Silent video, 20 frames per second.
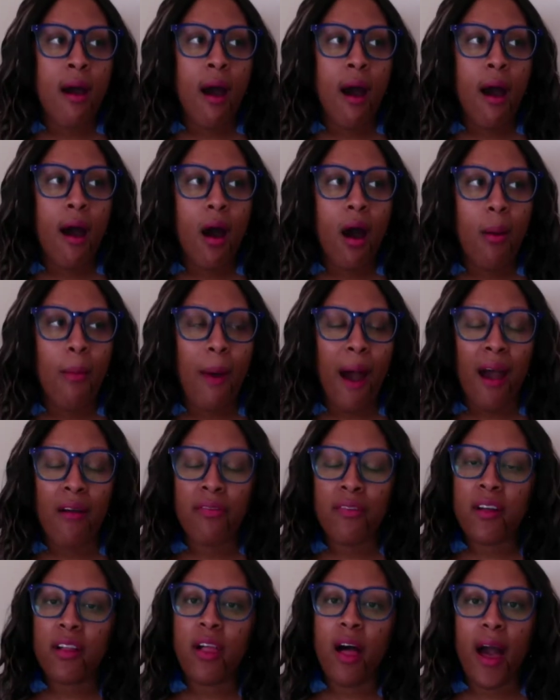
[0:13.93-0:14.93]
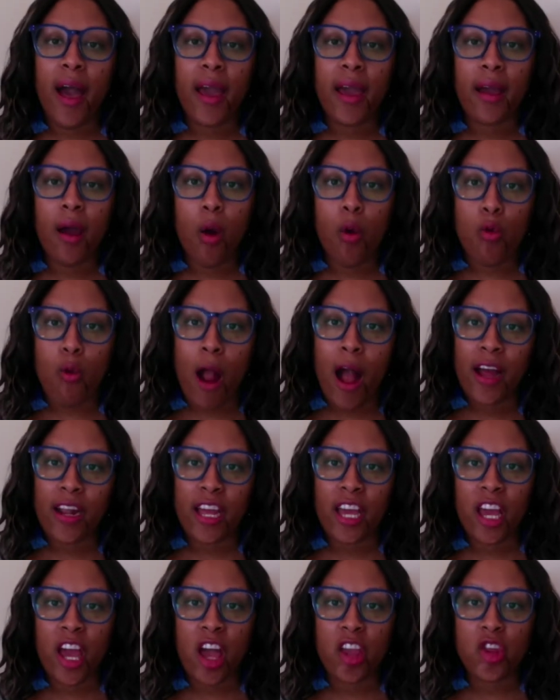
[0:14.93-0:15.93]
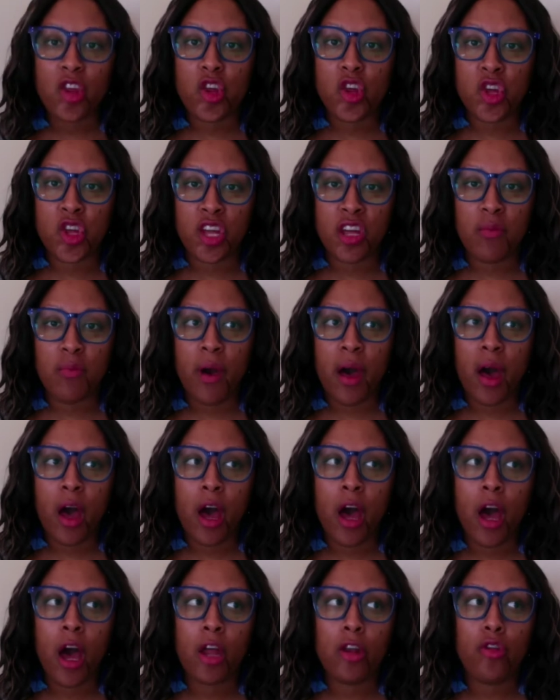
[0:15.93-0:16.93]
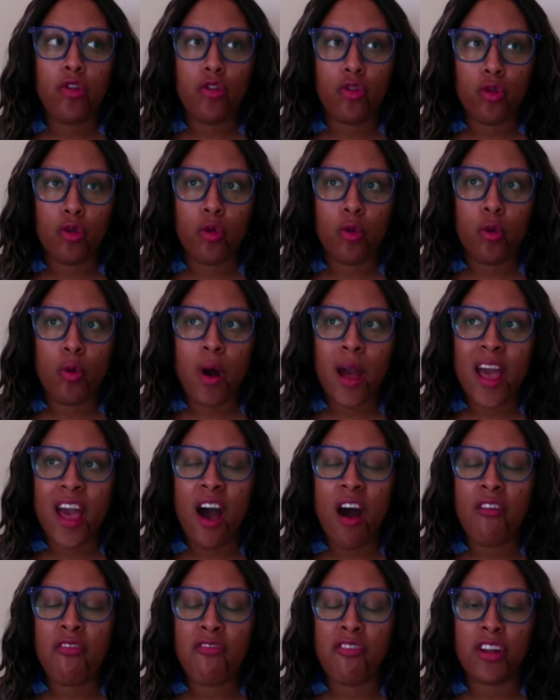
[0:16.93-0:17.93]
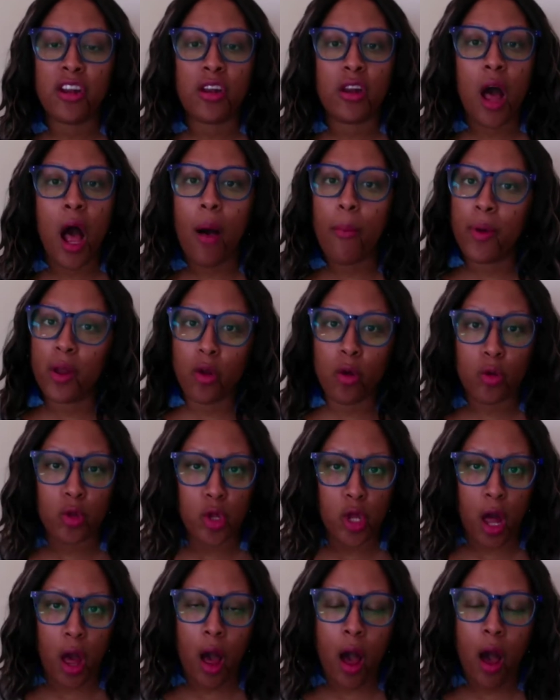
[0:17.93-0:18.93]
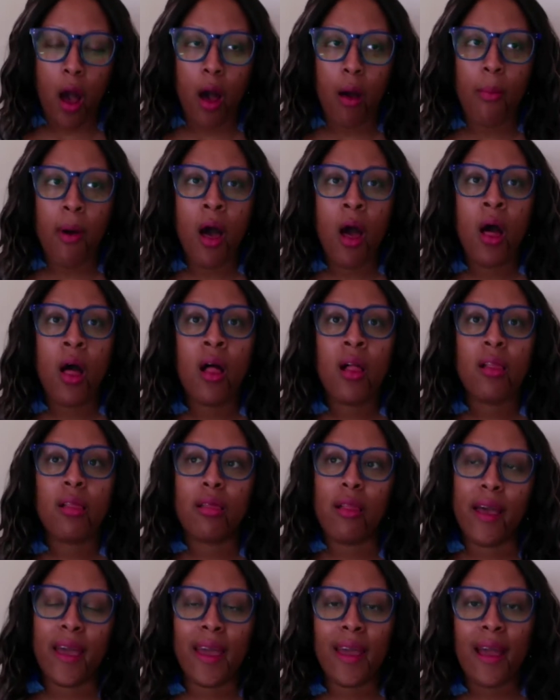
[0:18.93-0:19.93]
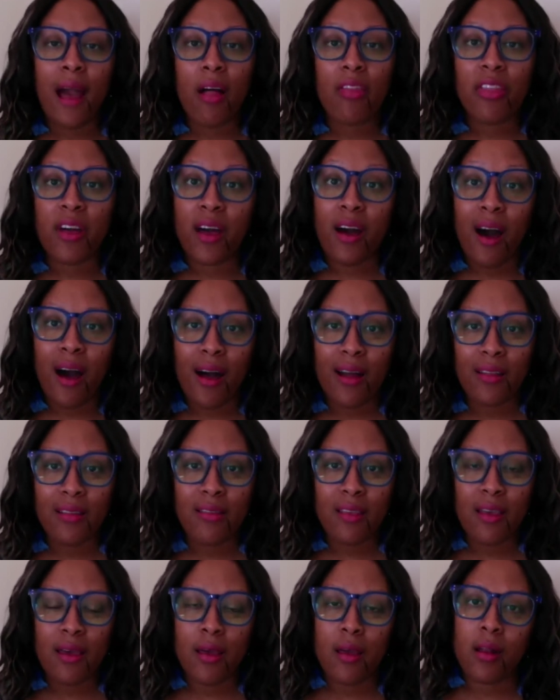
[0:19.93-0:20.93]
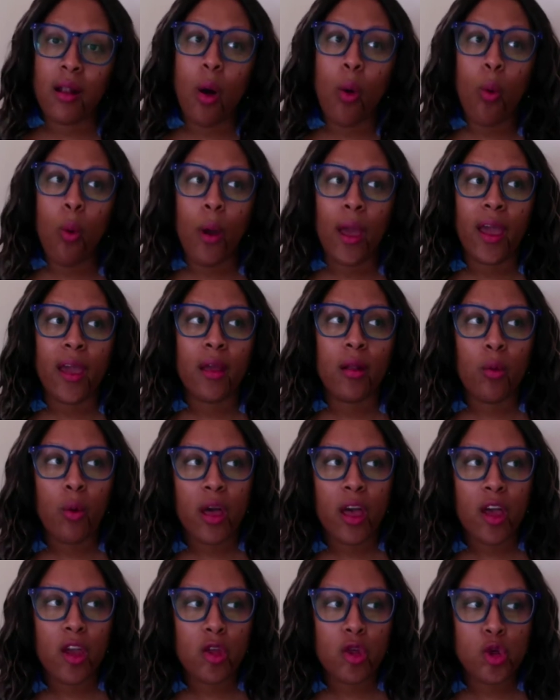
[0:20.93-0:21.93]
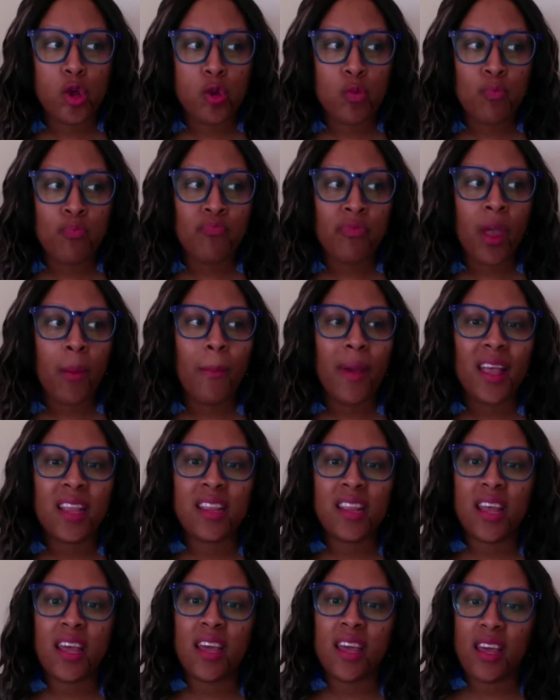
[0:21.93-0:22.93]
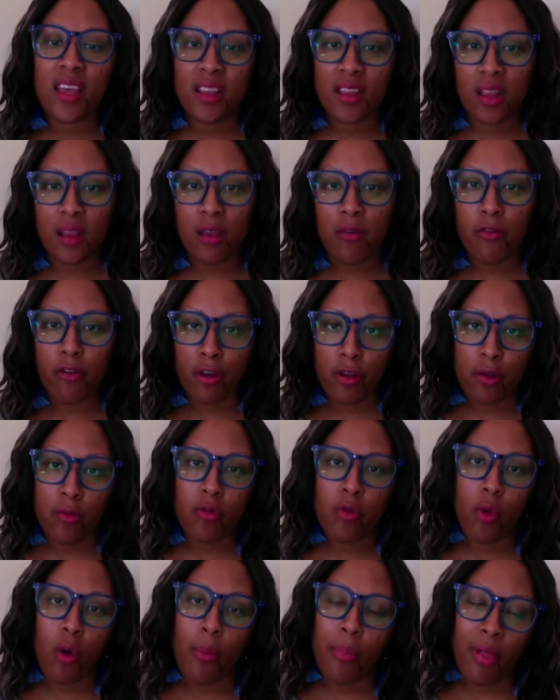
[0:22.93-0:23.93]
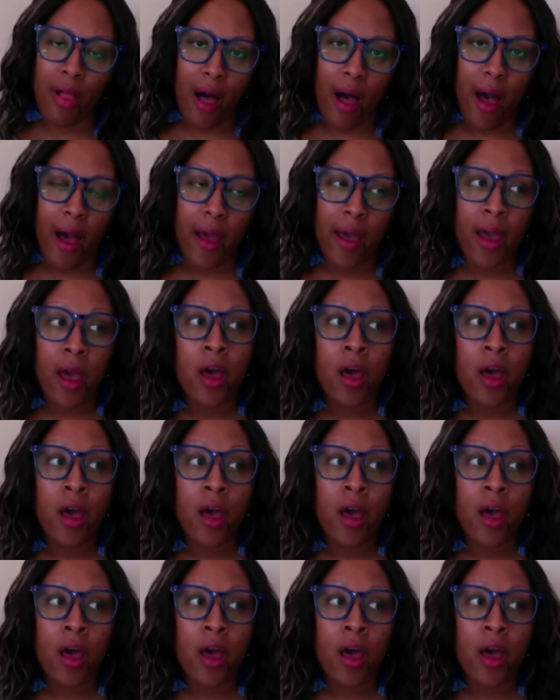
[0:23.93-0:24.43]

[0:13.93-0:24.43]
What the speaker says: I feel like Ronnie and Sheba do a phenomenal job laying out the content in a way in which makes it easy for you to apply.